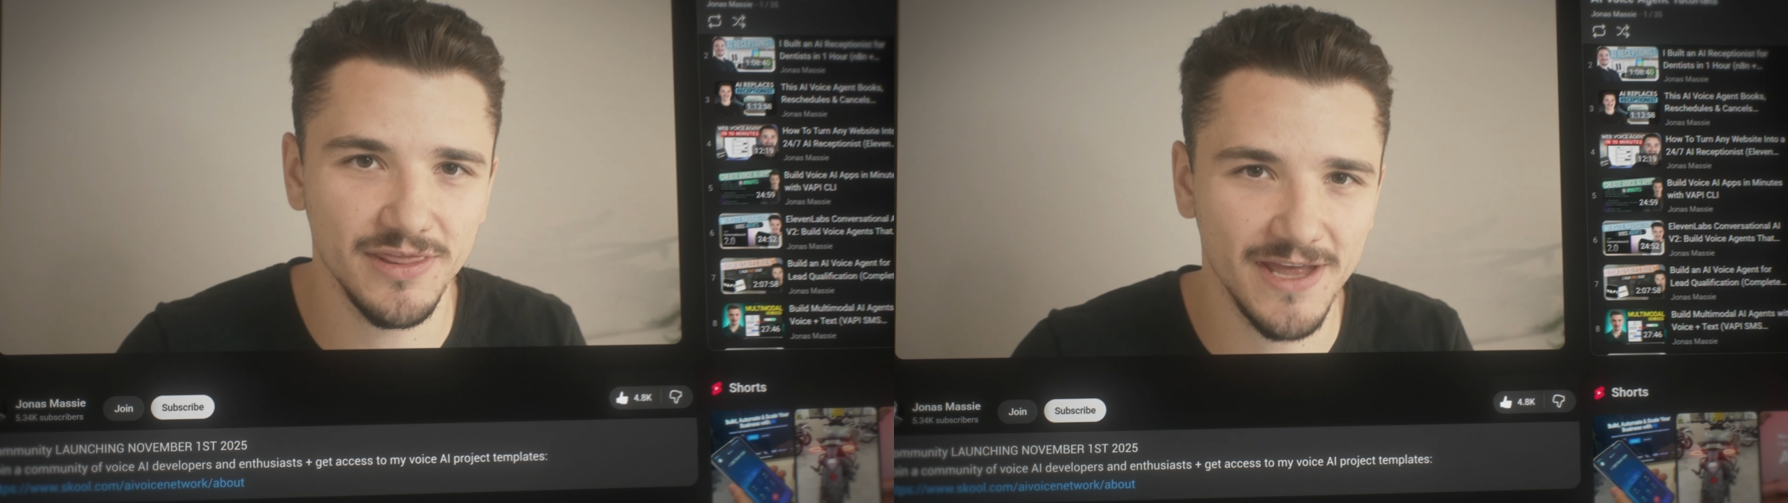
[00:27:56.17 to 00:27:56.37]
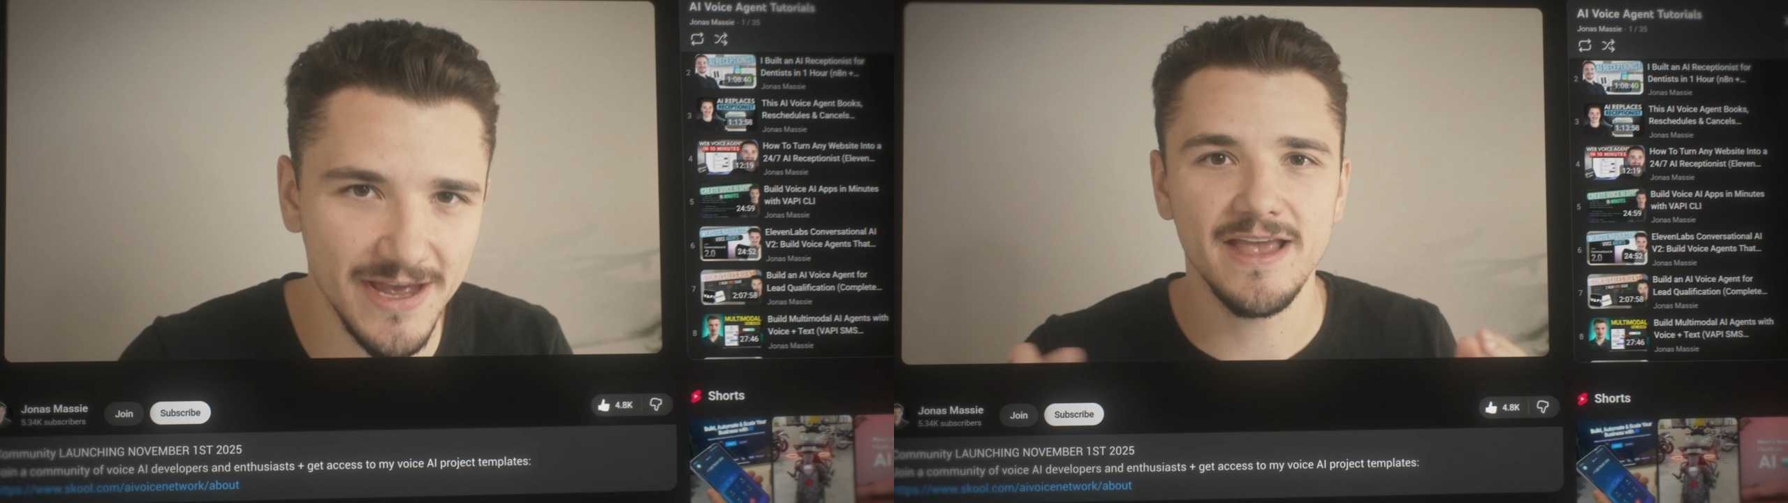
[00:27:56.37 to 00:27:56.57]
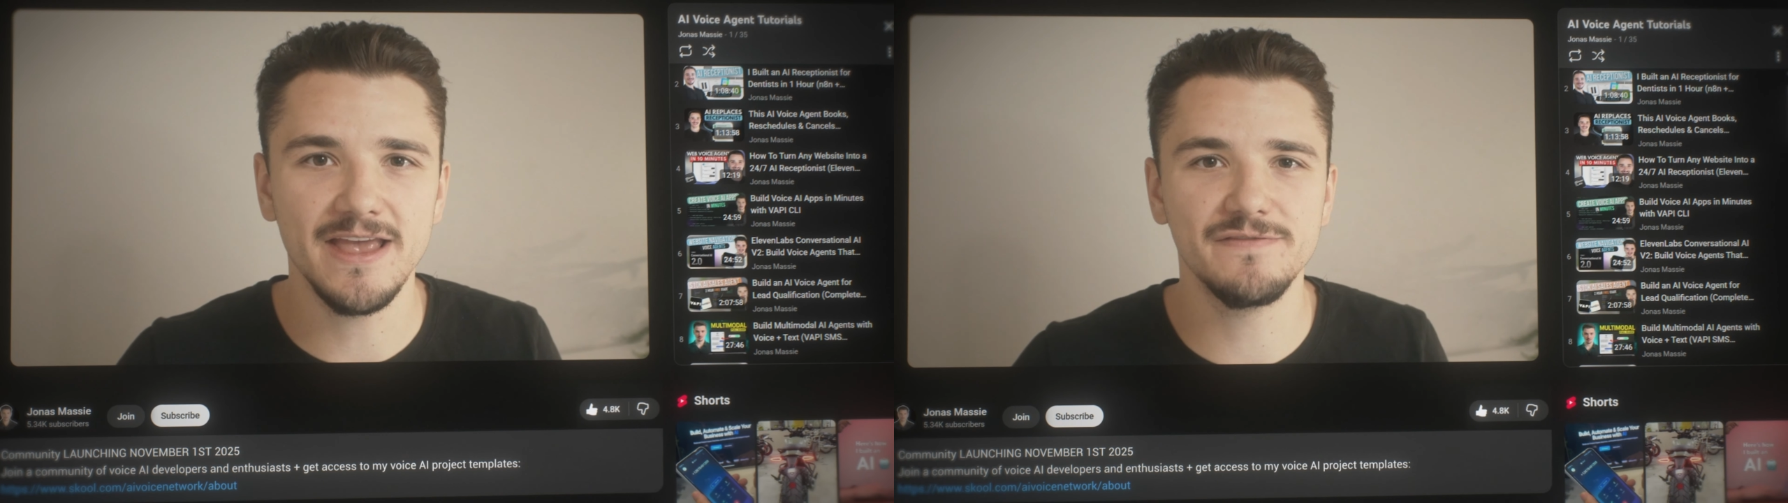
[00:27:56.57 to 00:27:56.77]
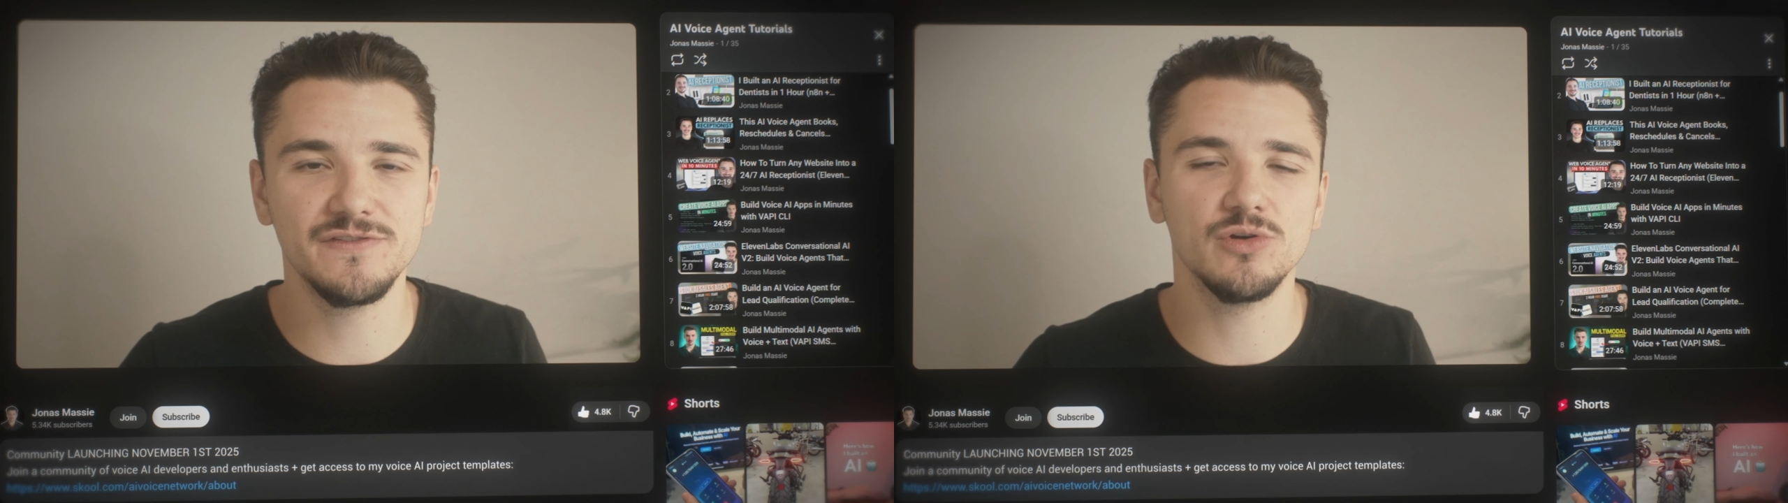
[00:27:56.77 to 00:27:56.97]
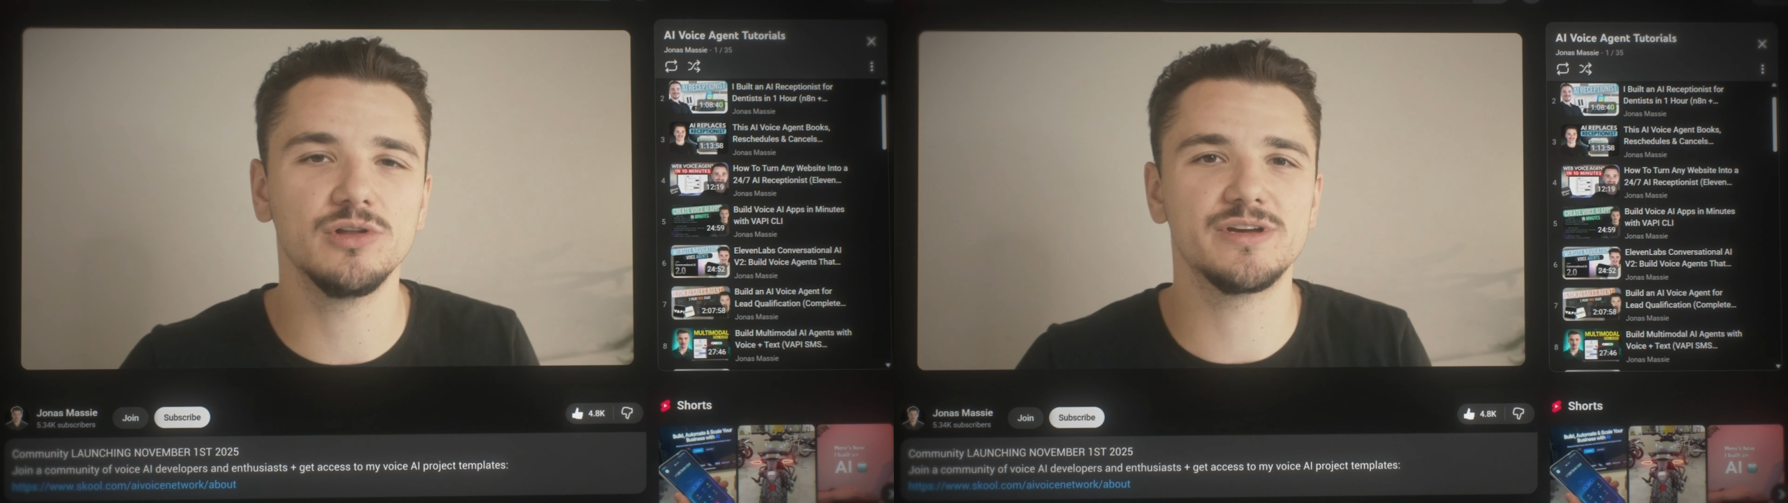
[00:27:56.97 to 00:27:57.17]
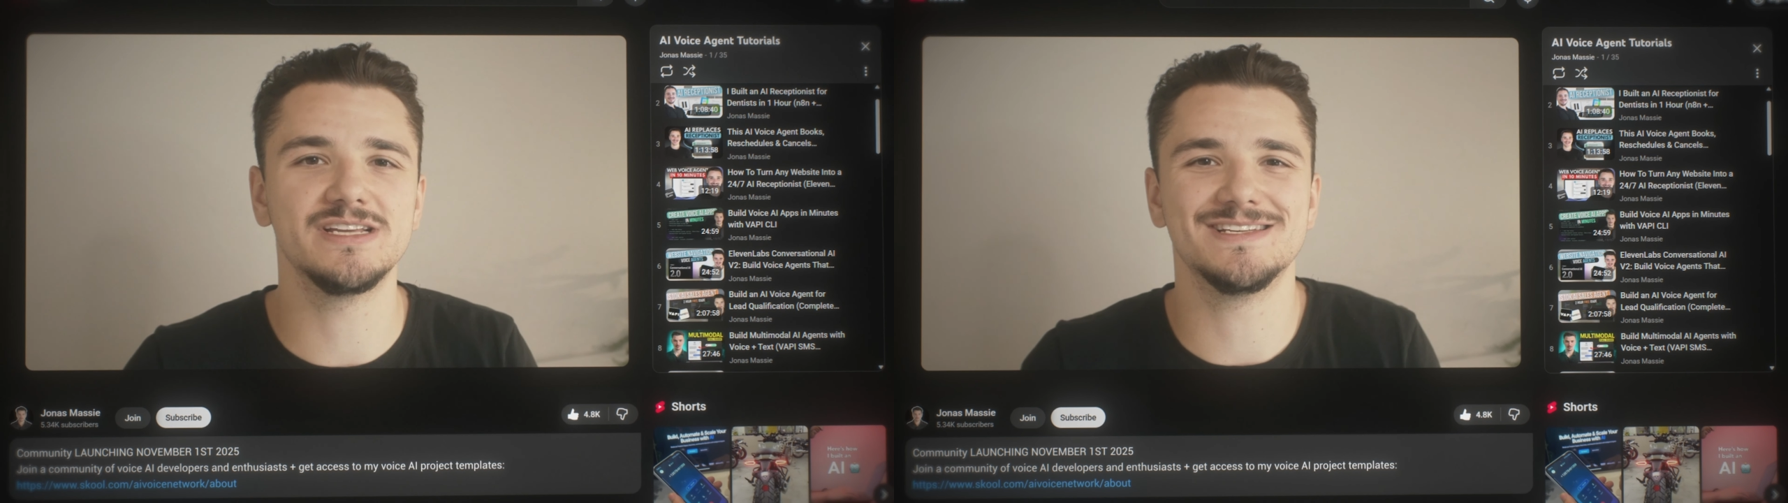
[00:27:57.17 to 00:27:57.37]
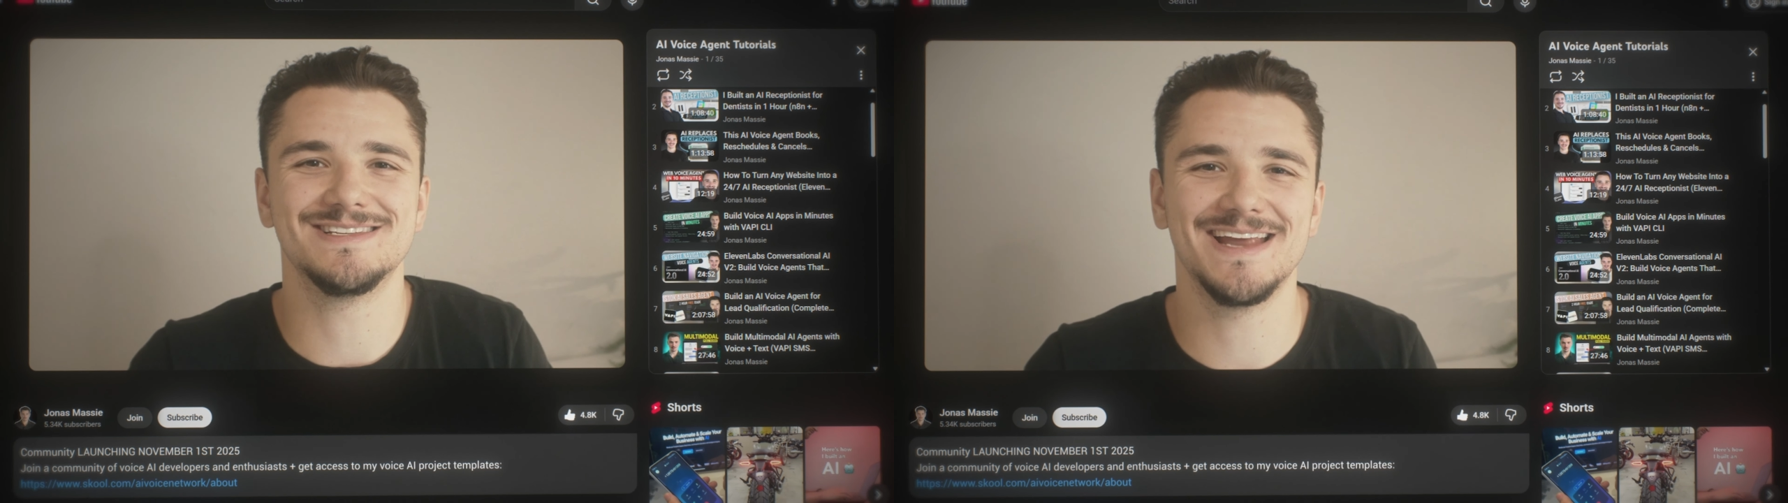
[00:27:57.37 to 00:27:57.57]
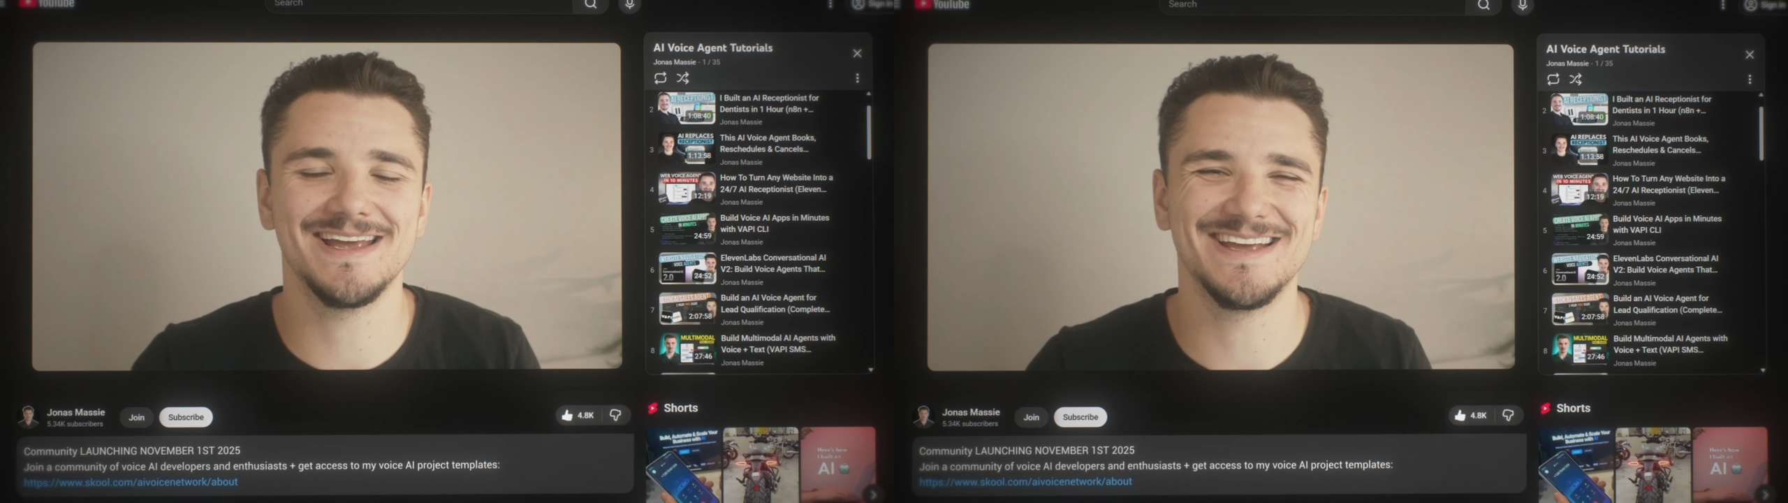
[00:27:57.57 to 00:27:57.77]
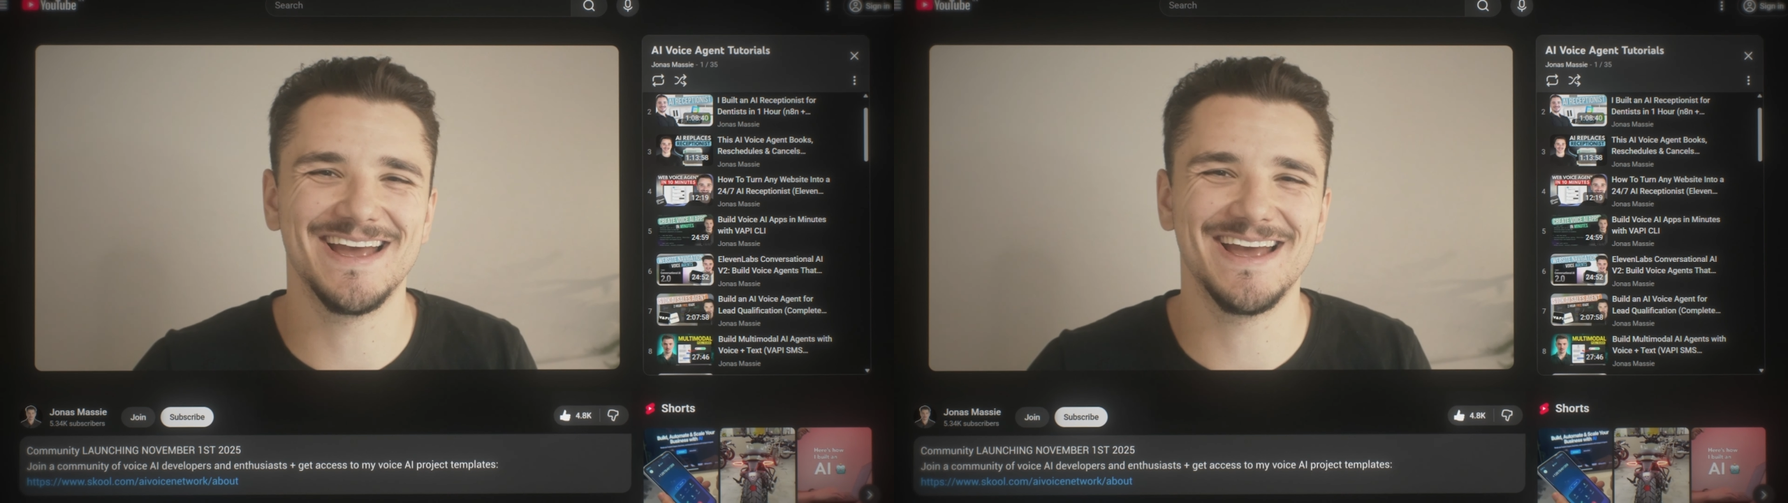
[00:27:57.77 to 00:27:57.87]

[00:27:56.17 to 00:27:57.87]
there. If you're looking to stay